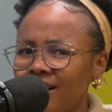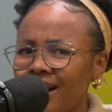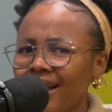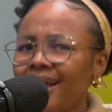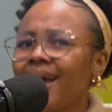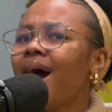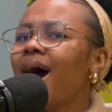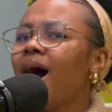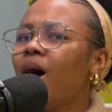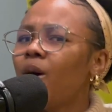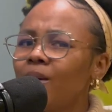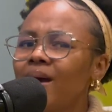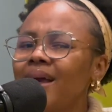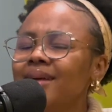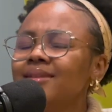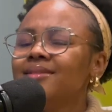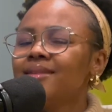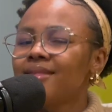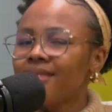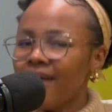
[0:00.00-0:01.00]
Like, how
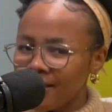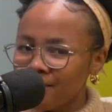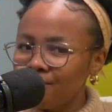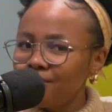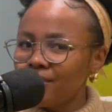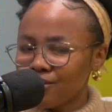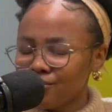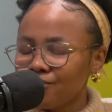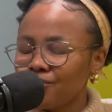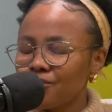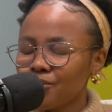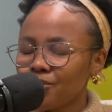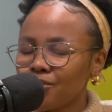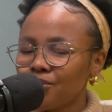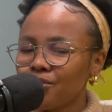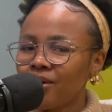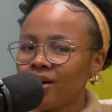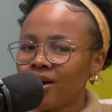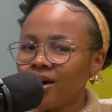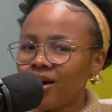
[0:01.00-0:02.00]
has that been for
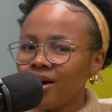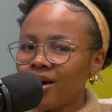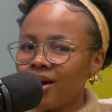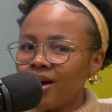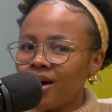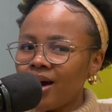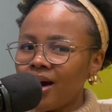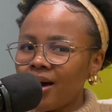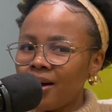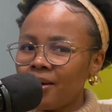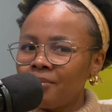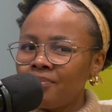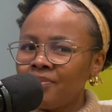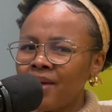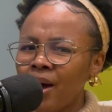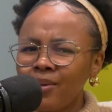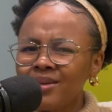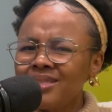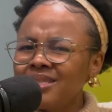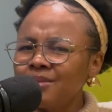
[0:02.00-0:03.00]
you?
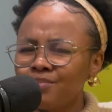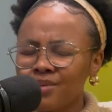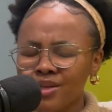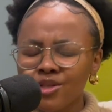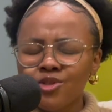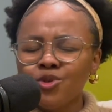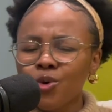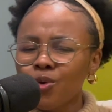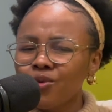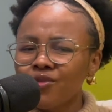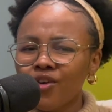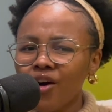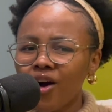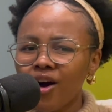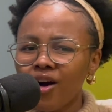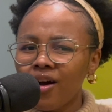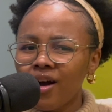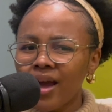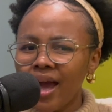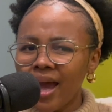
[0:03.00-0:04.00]
How has it been so
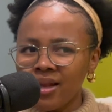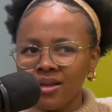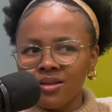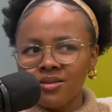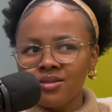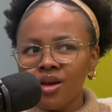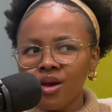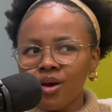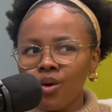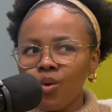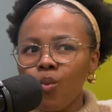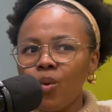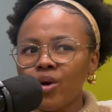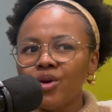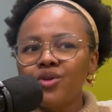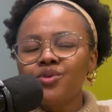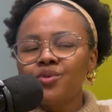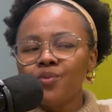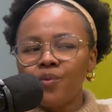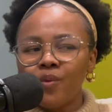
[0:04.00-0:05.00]
far? And what
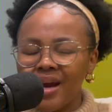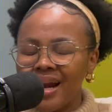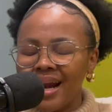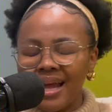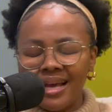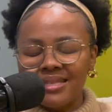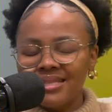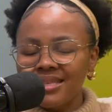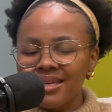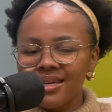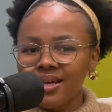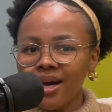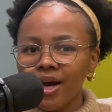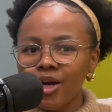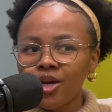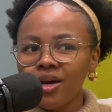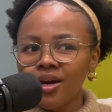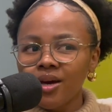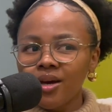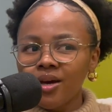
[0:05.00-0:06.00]
are you realizing?
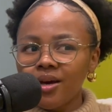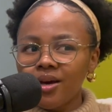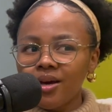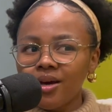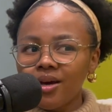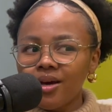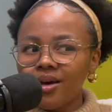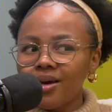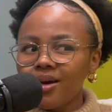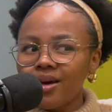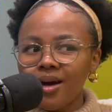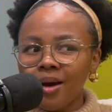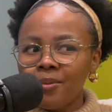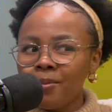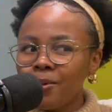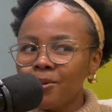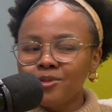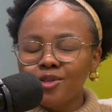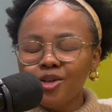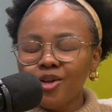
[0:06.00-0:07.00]
Like, I'm
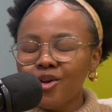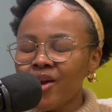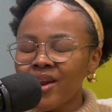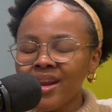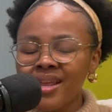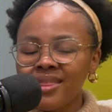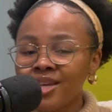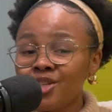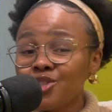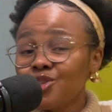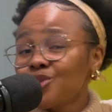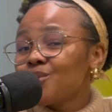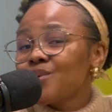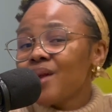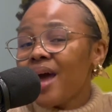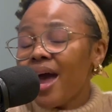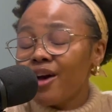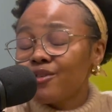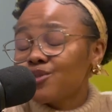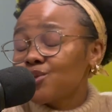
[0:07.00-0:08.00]
also learning that you don't
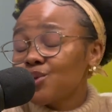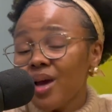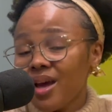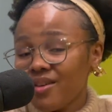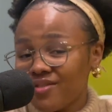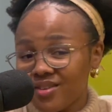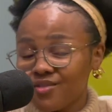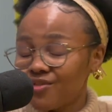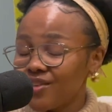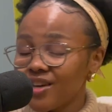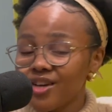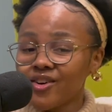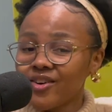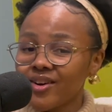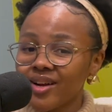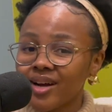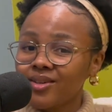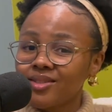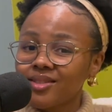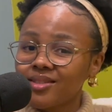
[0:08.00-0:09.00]
have to have it
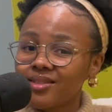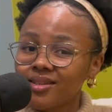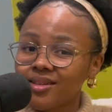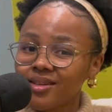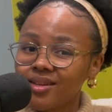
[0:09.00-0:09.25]
figured out.